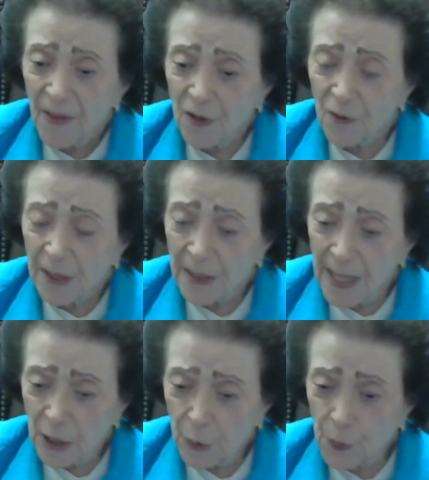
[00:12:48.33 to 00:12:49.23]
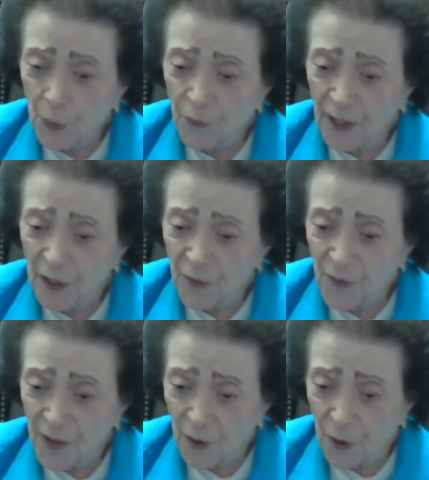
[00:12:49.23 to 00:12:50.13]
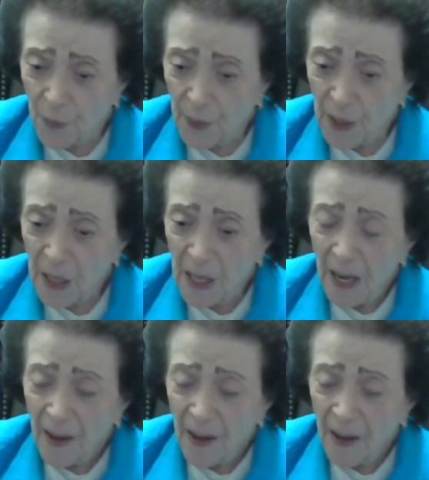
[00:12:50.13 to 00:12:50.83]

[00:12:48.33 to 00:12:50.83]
There is less preventive therapy.